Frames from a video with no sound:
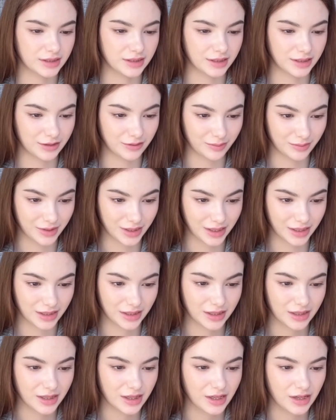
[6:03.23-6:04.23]
give me
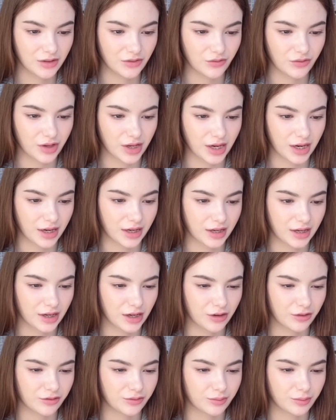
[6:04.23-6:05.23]
that I
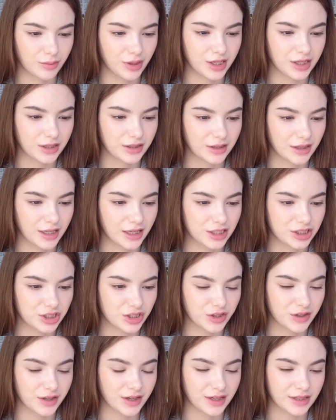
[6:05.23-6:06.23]
have Middle
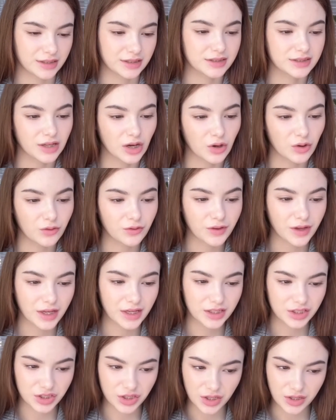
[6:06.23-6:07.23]
Asia and South
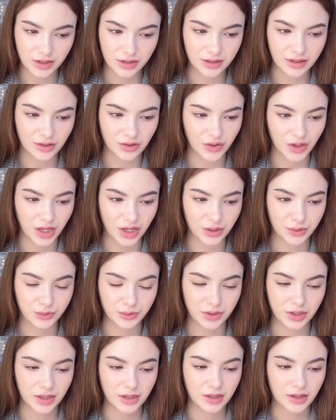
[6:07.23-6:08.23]
Asia around
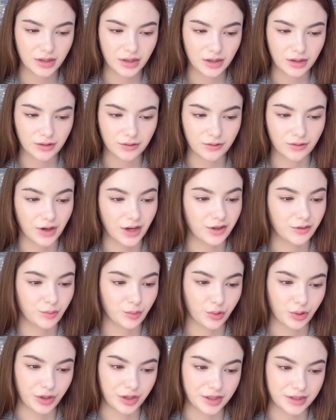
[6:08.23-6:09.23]

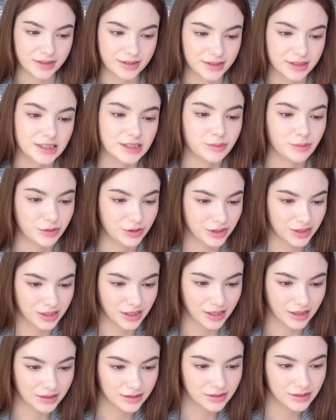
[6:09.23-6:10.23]

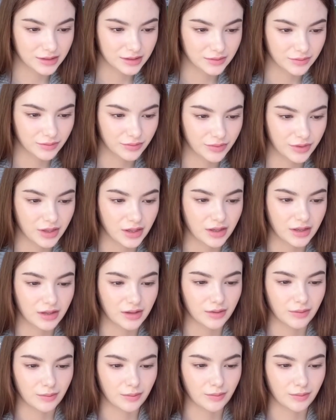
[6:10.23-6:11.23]
5.6%,
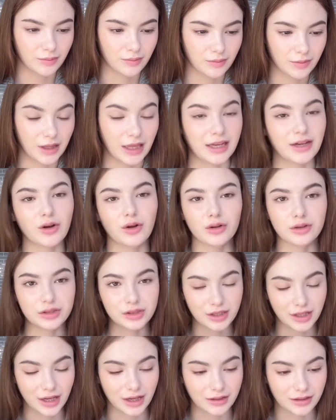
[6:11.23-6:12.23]
like all
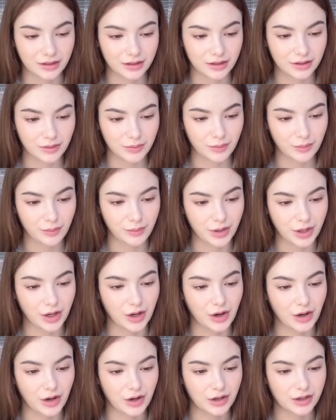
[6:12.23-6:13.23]
together,
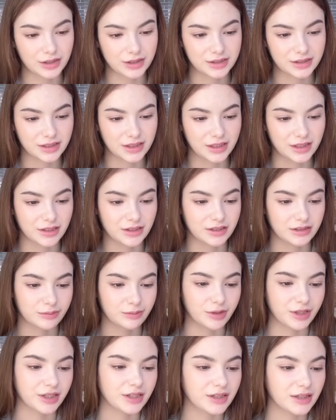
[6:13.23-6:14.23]
because here's
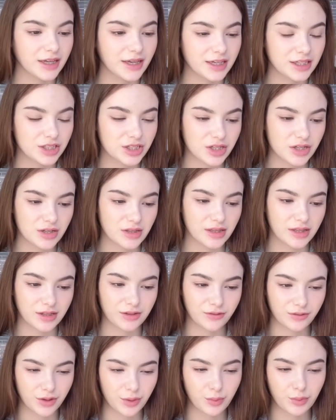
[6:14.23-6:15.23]
Middle Asia like
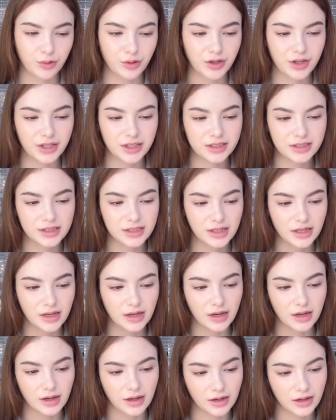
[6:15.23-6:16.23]

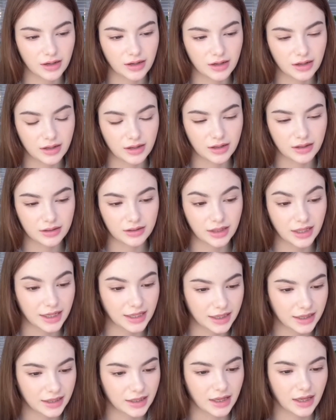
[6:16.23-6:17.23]

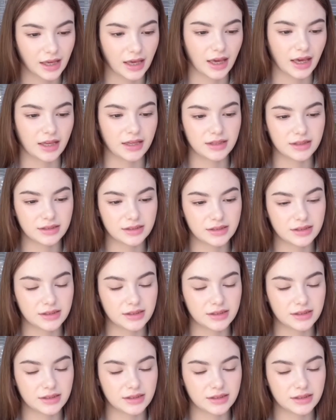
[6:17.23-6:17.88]
3.9 and